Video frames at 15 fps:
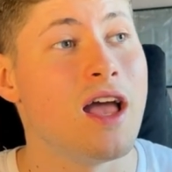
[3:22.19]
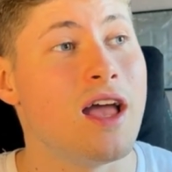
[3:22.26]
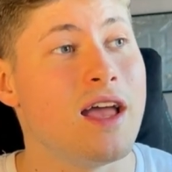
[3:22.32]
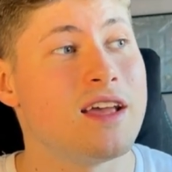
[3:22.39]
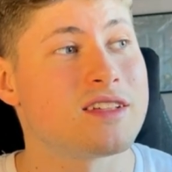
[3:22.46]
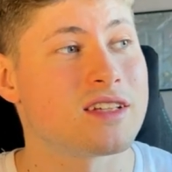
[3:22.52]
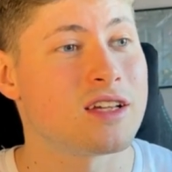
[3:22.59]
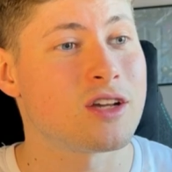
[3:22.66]

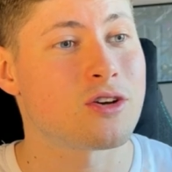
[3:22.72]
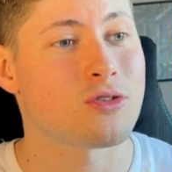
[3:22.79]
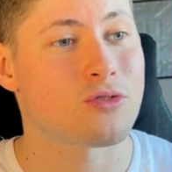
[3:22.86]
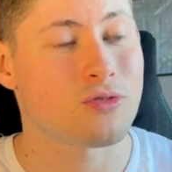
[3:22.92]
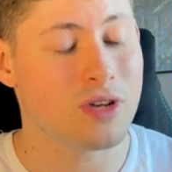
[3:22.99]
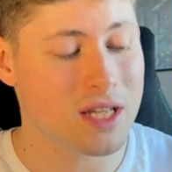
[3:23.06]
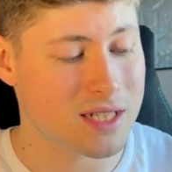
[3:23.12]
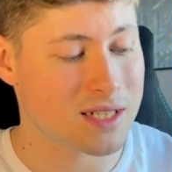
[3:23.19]
is
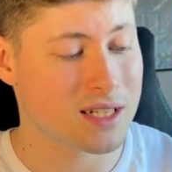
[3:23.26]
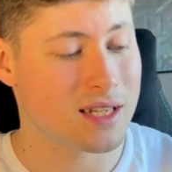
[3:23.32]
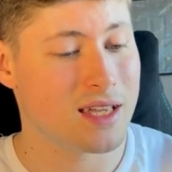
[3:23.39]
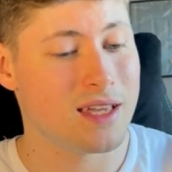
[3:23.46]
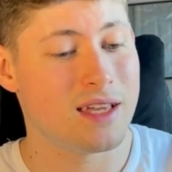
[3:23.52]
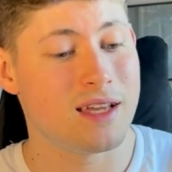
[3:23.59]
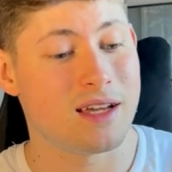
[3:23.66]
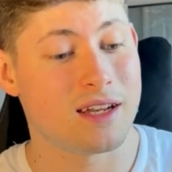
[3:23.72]

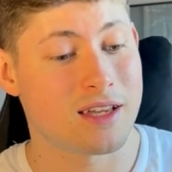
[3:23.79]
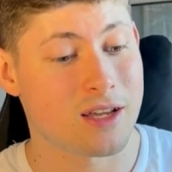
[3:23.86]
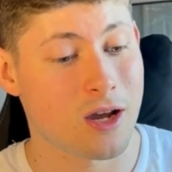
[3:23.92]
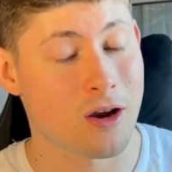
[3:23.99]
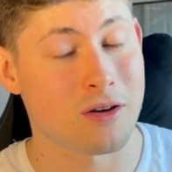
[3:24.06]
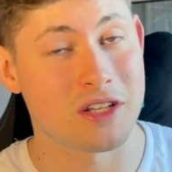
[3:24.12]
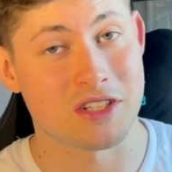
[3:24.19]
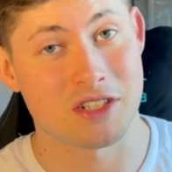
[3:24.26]
increasingly an
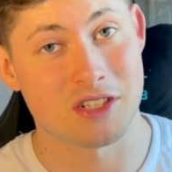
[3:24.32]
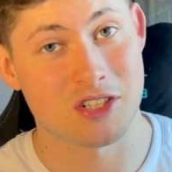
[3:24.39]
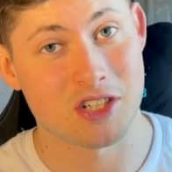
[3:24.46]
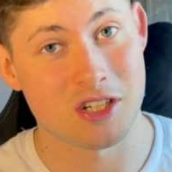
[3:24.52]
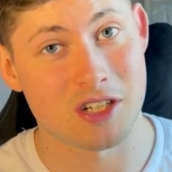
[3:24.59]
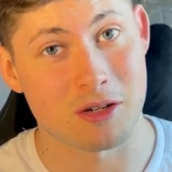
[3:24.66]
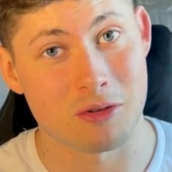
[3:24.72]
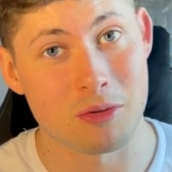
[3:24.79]
occurrence in G
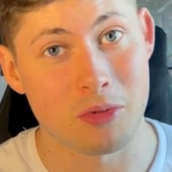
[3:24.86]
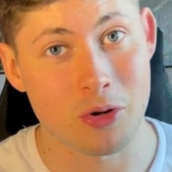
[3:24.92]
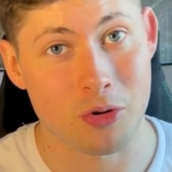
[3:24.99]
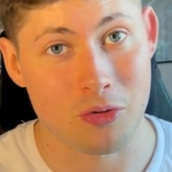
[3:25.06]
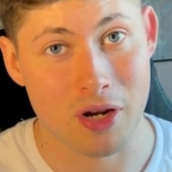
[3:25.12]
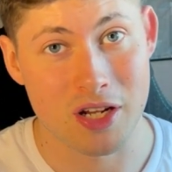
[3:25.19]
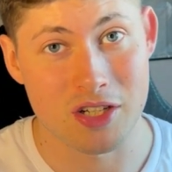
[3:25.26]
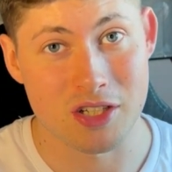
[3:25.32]
W model
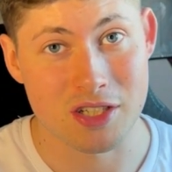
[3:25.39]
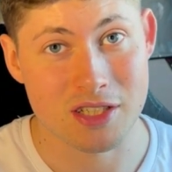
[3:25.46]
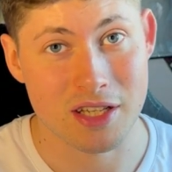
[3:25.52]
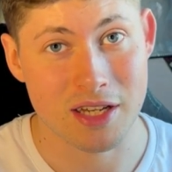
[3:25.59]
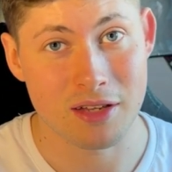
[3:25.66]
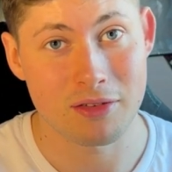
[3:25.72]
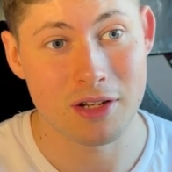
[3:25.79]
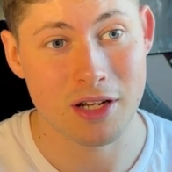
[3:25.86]
ranges.
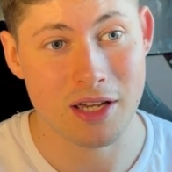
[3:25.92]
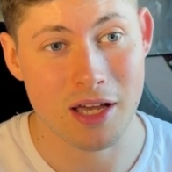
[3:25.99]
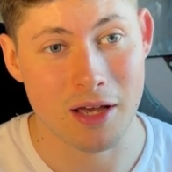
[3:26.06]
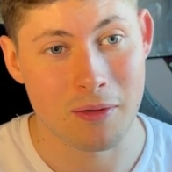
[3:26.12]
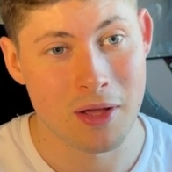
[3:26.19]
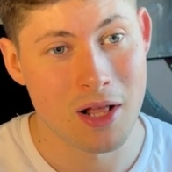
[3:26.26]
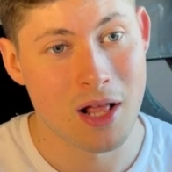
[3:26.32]
Like if you look at,